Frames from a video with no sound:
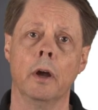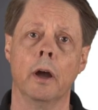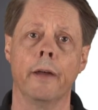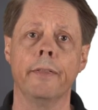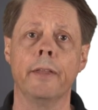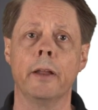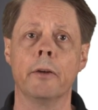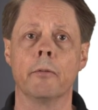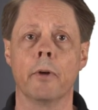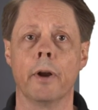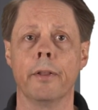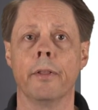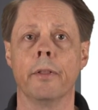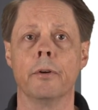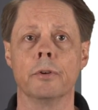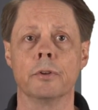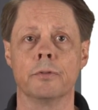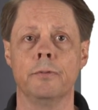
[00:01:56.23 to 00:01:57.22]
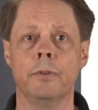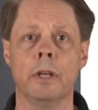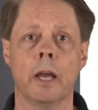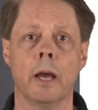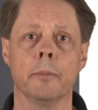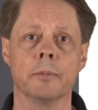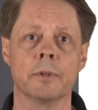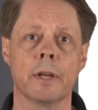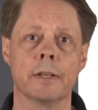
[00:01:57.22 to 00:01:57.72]
and then run those
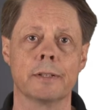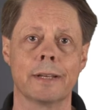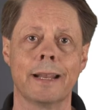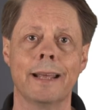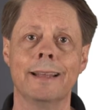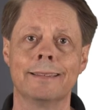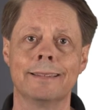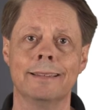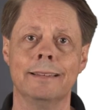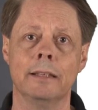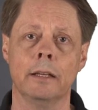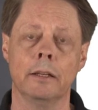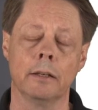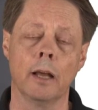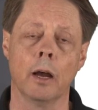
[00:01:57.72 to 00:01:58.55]
VMs as an entity.